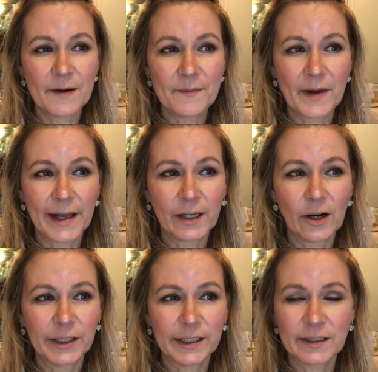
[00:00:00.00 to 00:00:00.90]
I
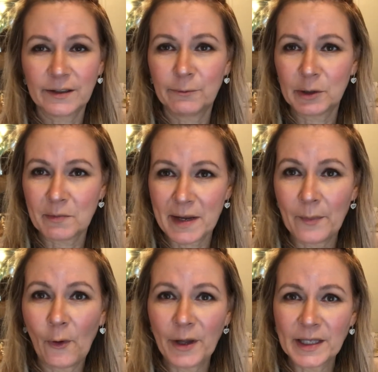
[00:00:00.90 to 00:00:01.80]
got it with my
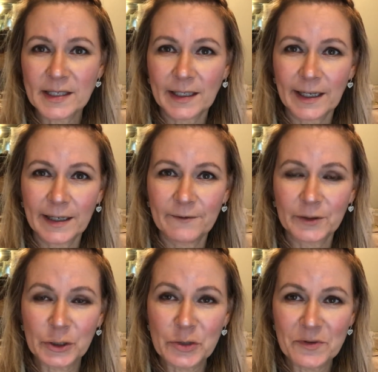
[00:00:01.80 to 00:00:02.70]
points that I've
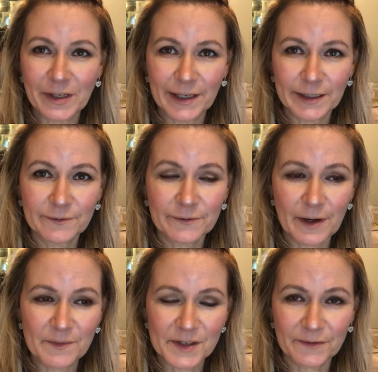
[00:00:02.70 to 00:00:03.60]
accumulated
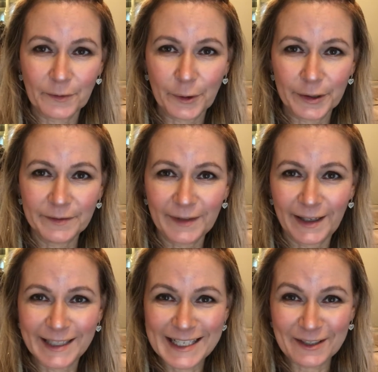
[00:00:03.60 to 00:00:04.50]
from Sephora.
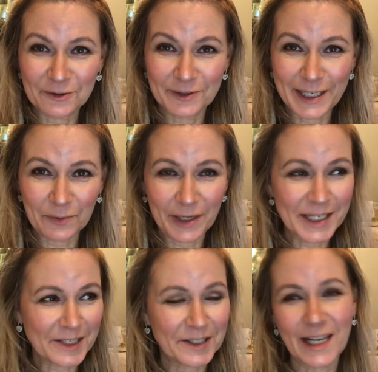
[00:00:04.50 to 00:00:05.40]
These are great ways
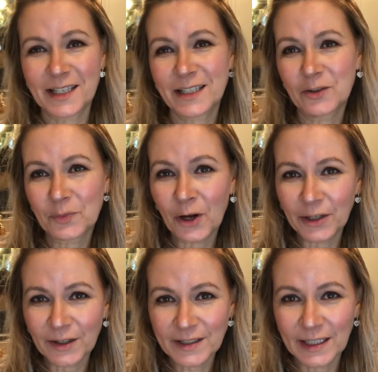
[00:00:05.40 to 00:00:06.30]
to test out
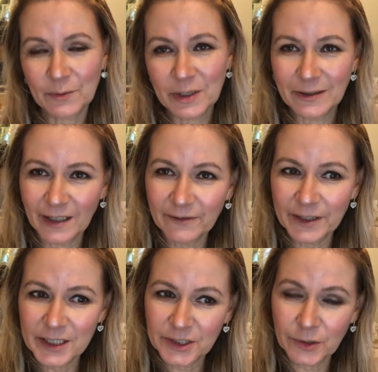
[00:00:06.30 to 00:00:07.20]
products, and then when you love
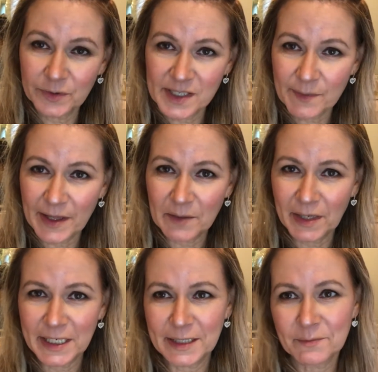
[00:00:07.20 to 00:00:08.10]
it, you go and spend the
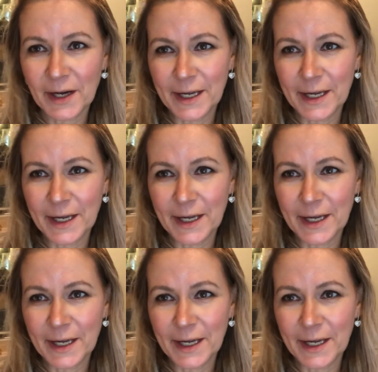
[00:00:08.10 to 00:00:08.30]
money and buy